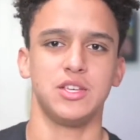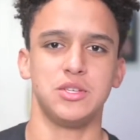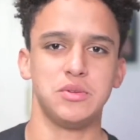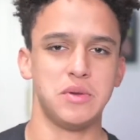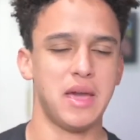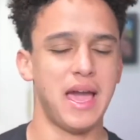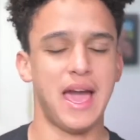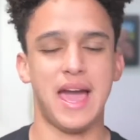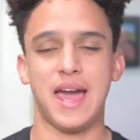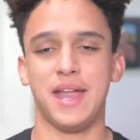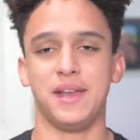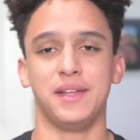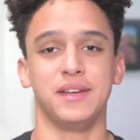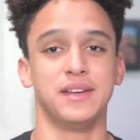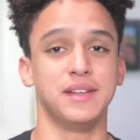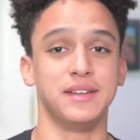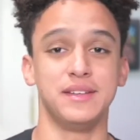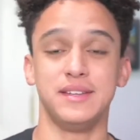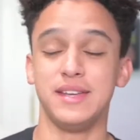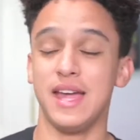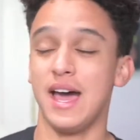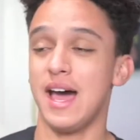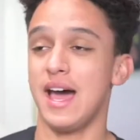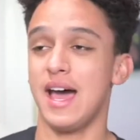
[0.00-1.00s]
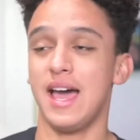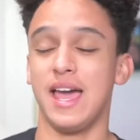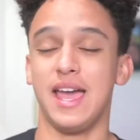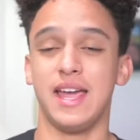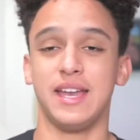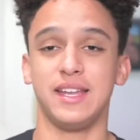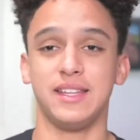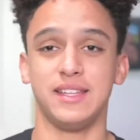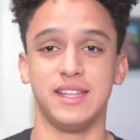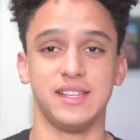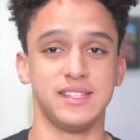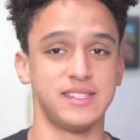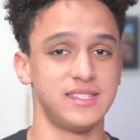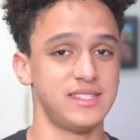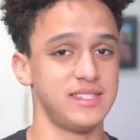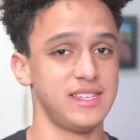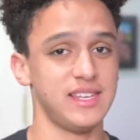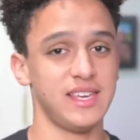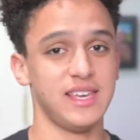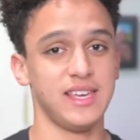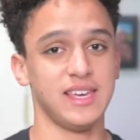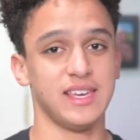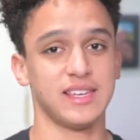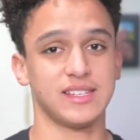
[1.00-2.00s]
you add nine, and then
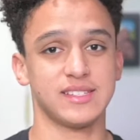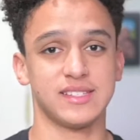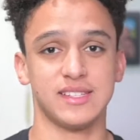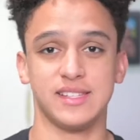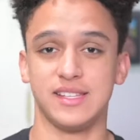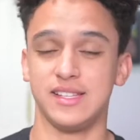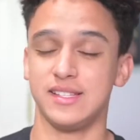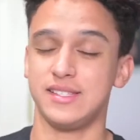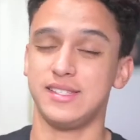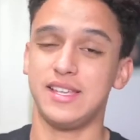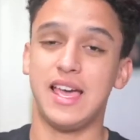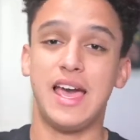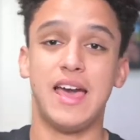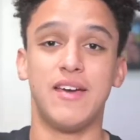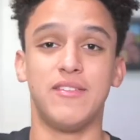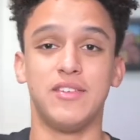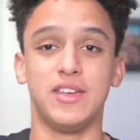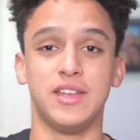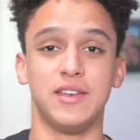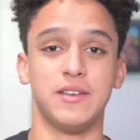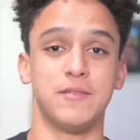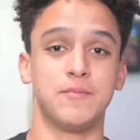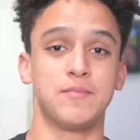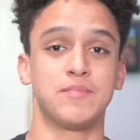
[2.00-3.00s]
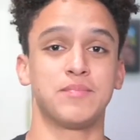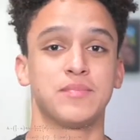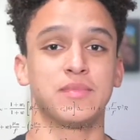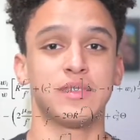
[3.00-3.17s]
six, and then seven,